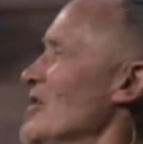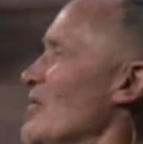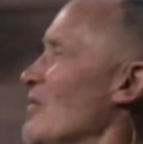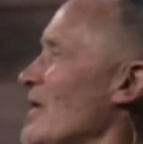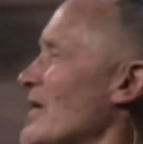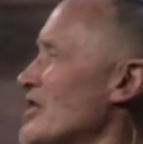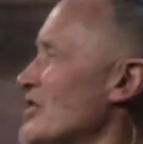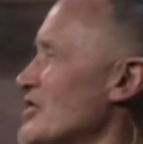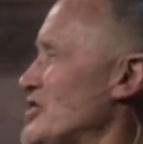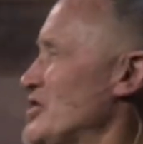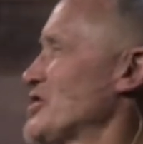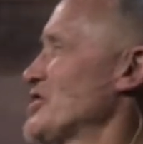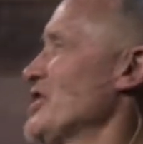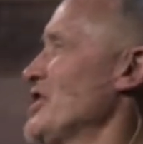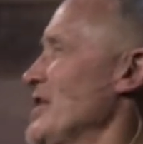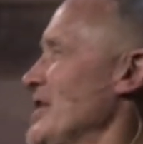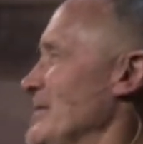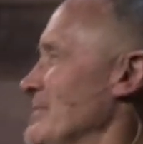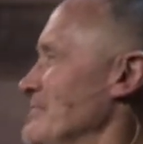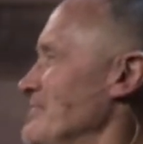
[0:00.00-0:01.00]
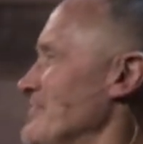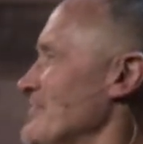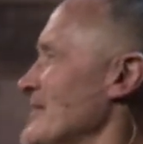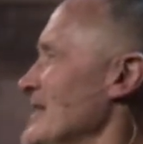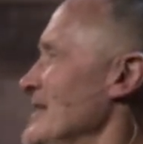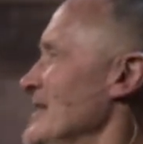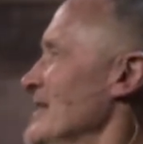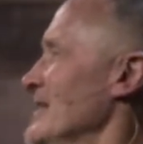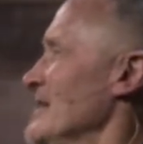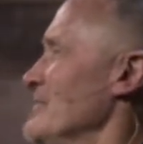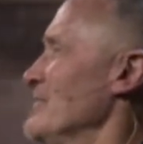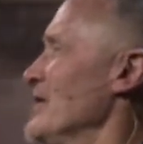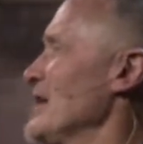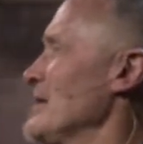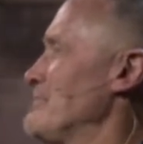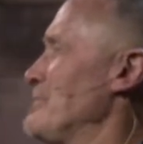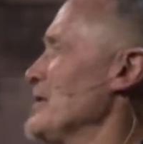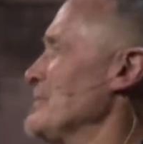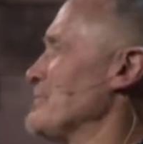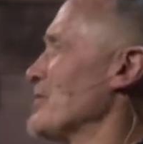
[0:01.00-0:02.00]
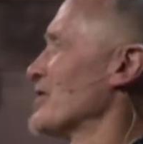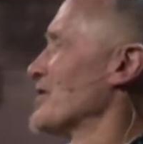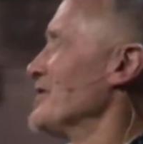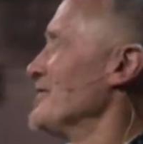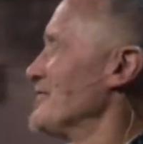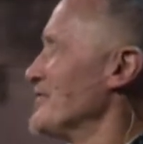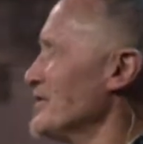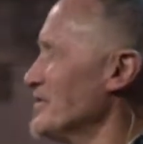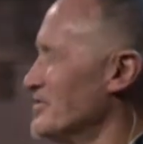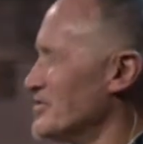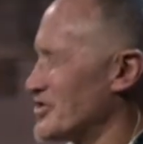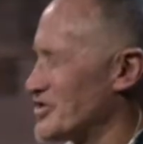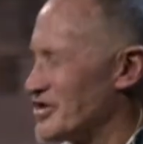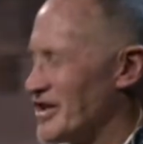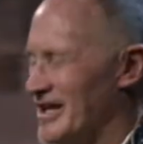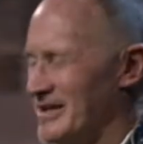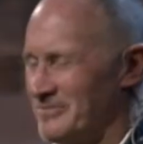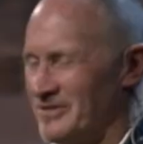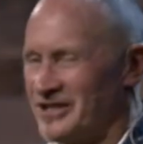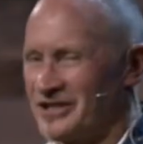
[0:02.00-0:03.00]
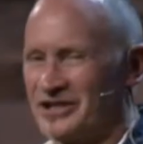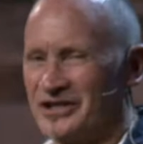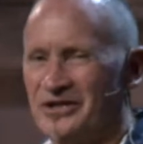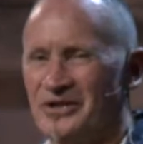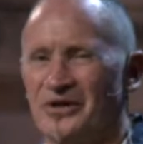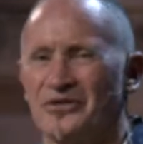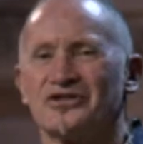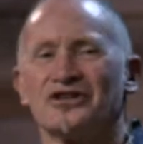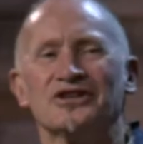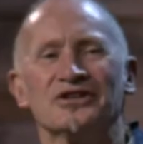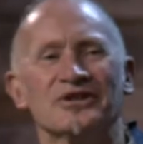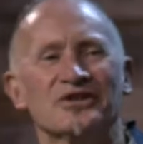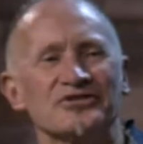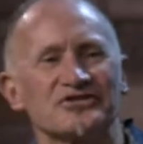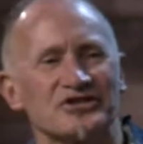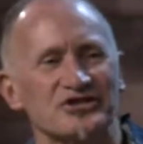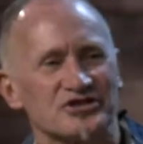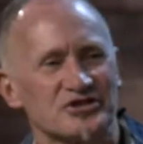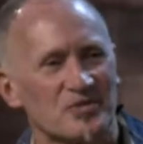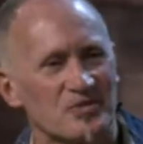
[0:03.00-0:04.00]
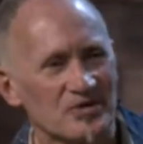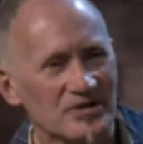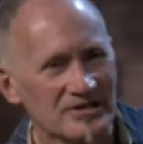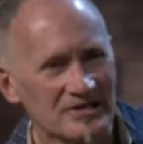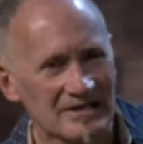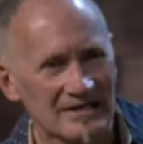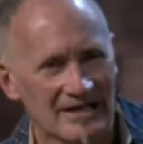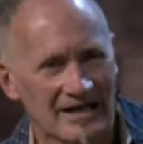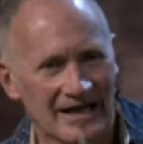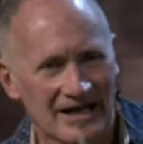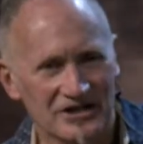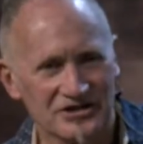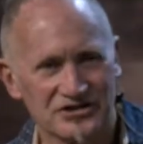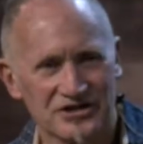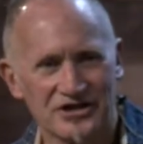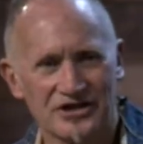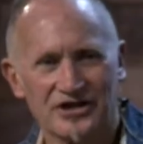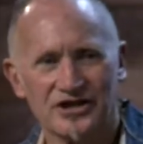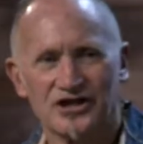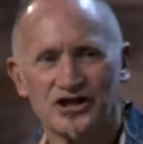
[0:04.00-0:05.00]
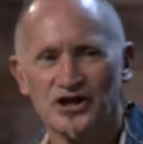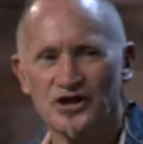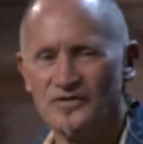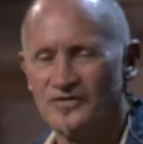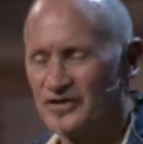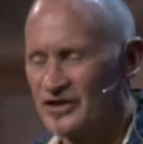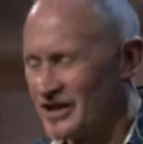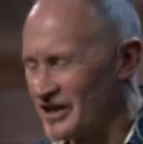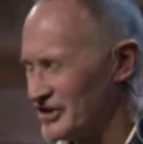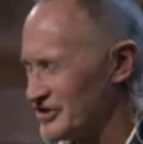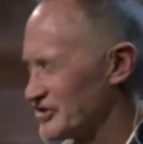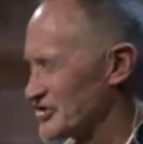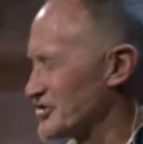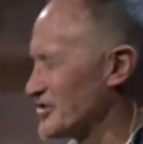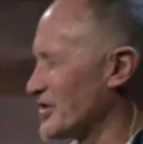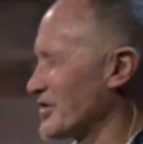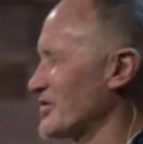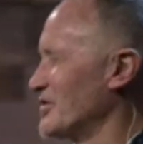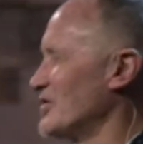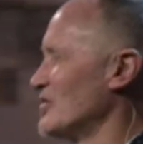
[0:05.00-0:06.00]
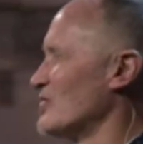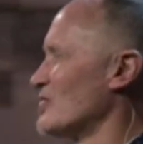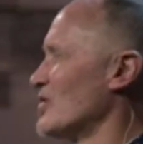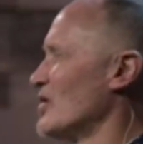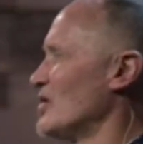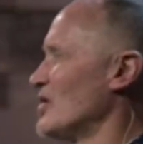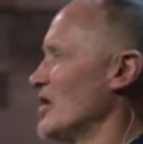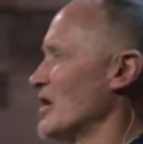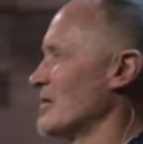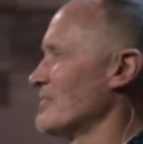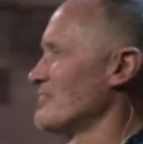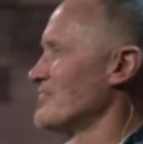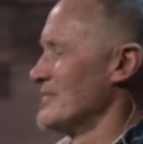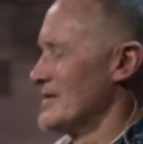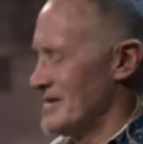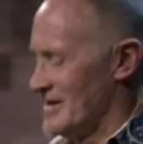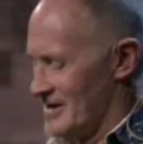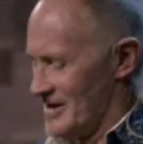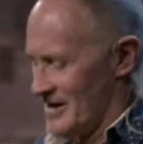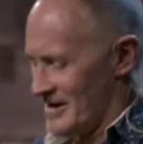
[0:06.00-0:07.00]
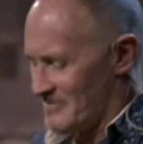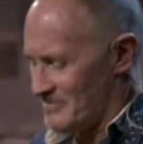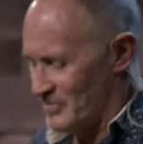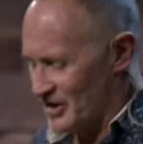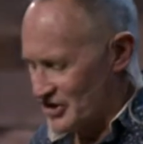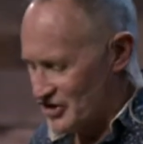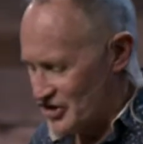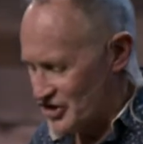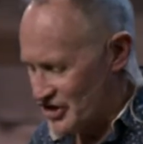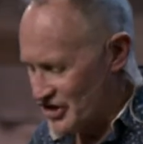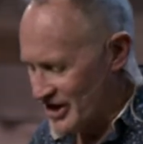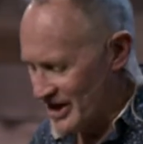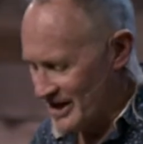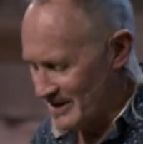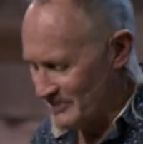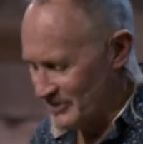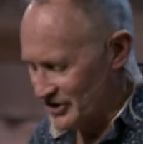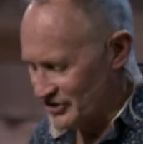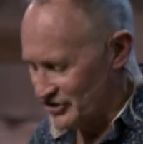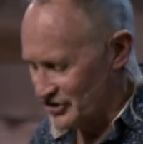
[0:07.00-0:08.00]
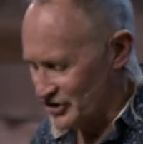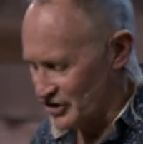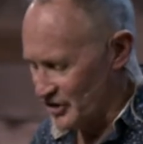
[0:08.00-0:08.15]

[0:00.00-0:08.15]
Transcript: What is shame? Many people confuse shame and guilt. Guilt is realizing you've done something wrong. But shame is